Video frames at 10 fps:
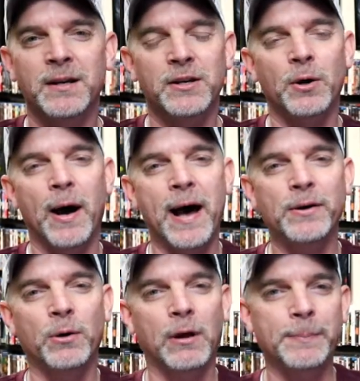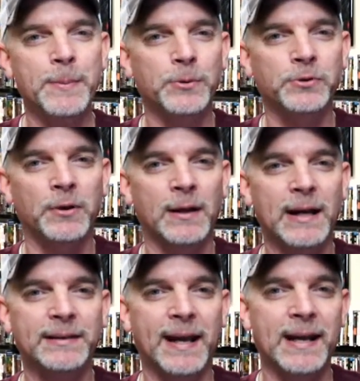you know, I know a lot of people do not
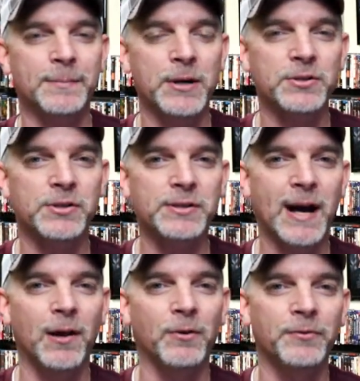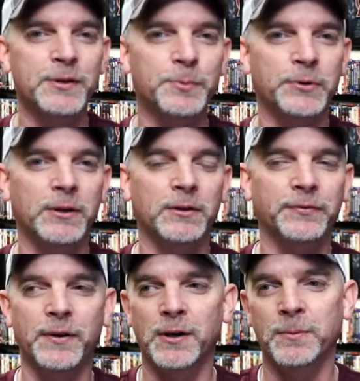like the animation style on this particular
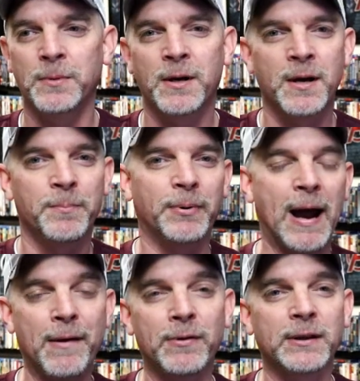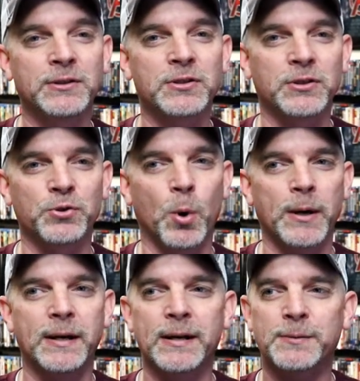film, but I really just
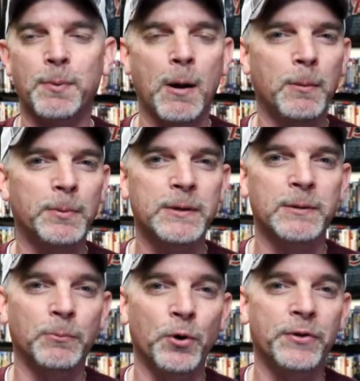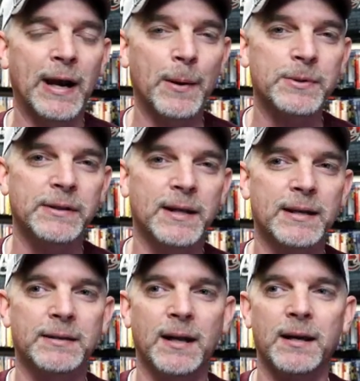enjoyed it. It's probably the mood that I was in
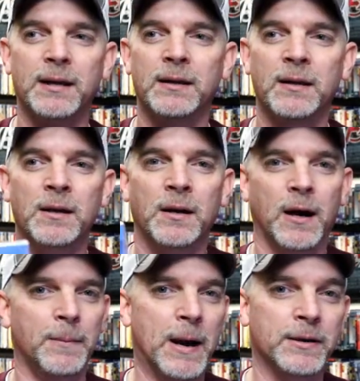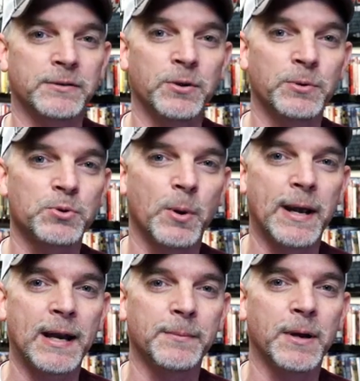that day. Um, I do
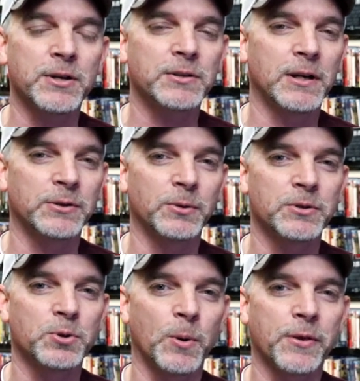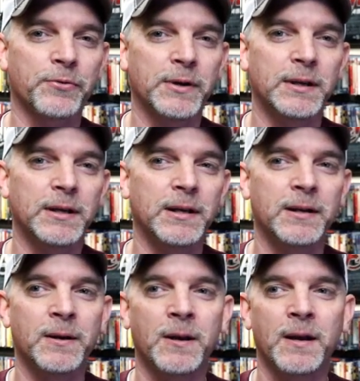enjoy animation. I do enjoy three
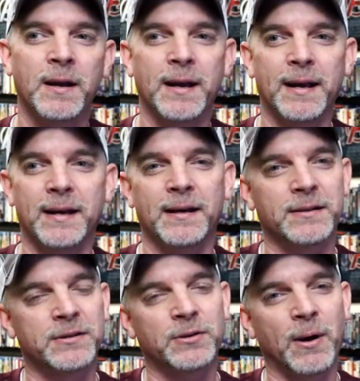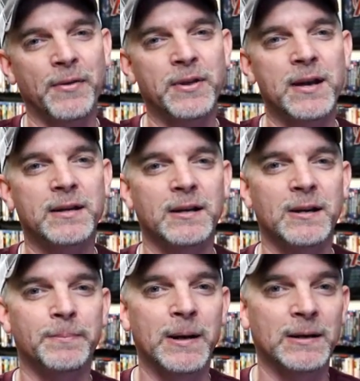D. And so I think
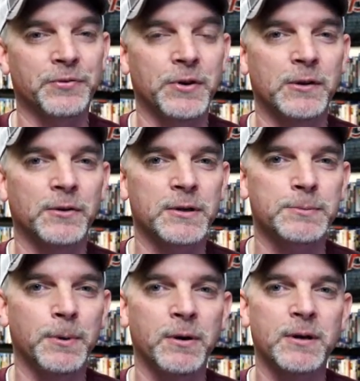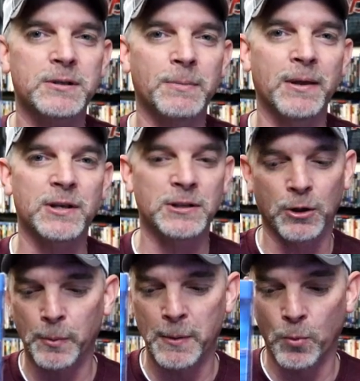it being a theater experience made this a
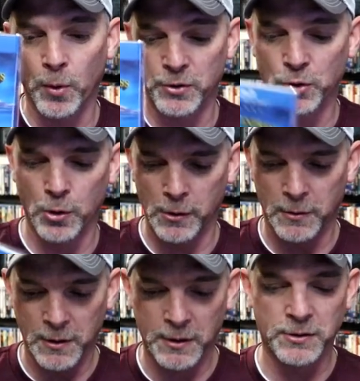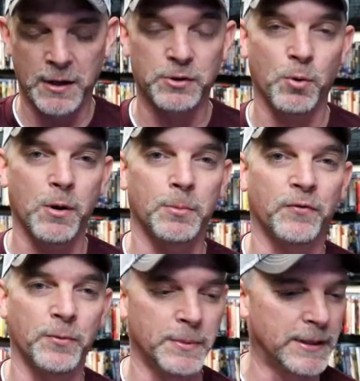little bit more enjoy uh,
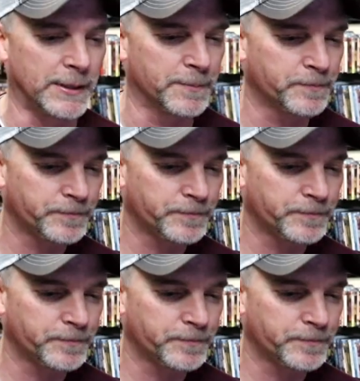enjoyable for me.